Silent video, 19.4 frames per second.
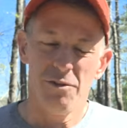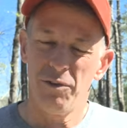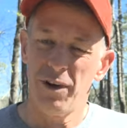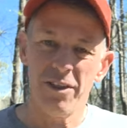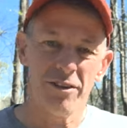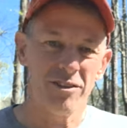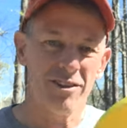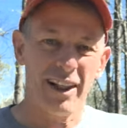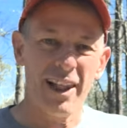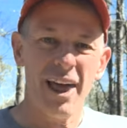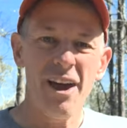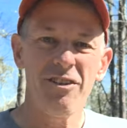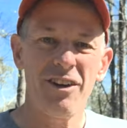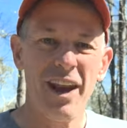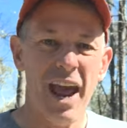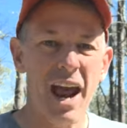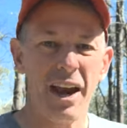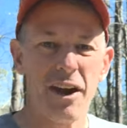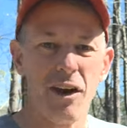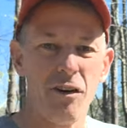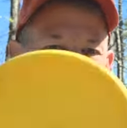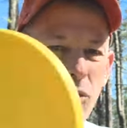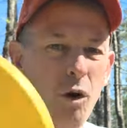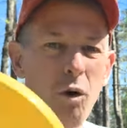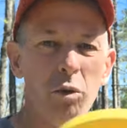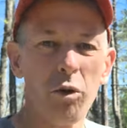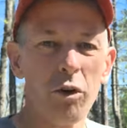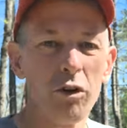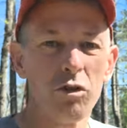whether it's left-handed,
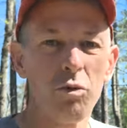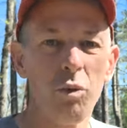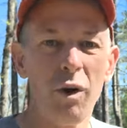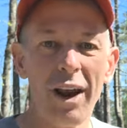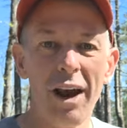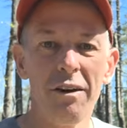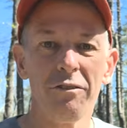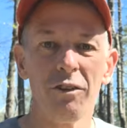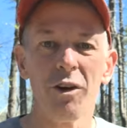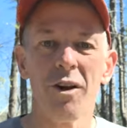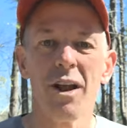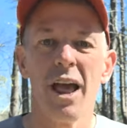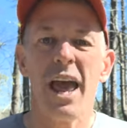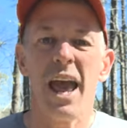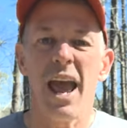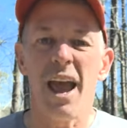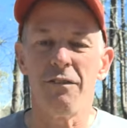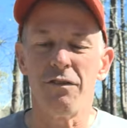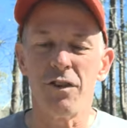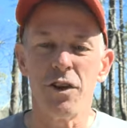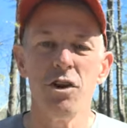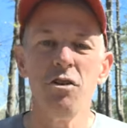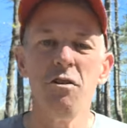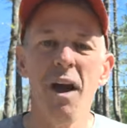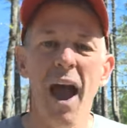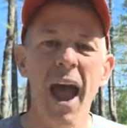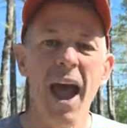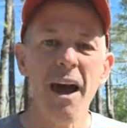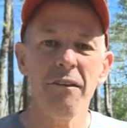rollers, whatever, if
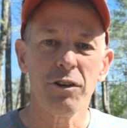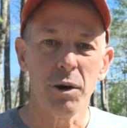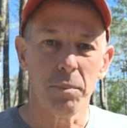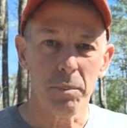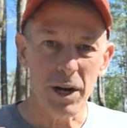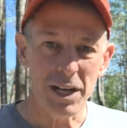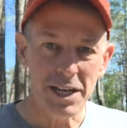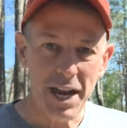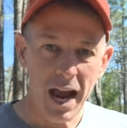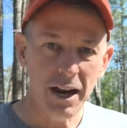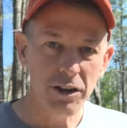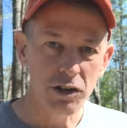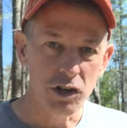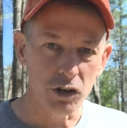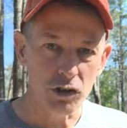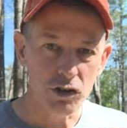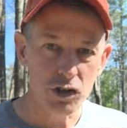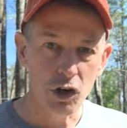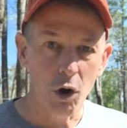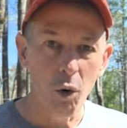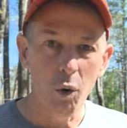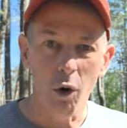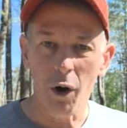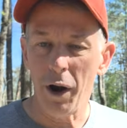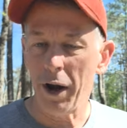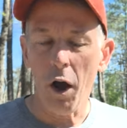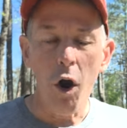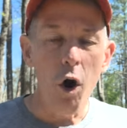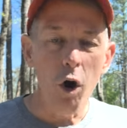you have to protect your
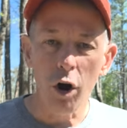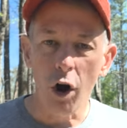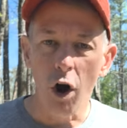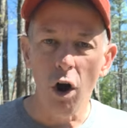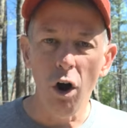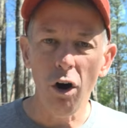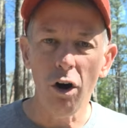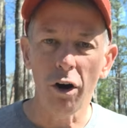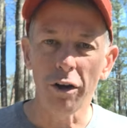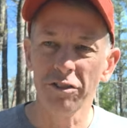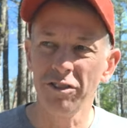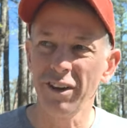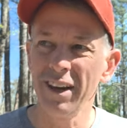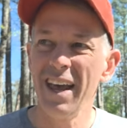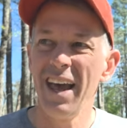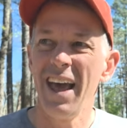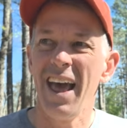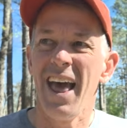score at all costs,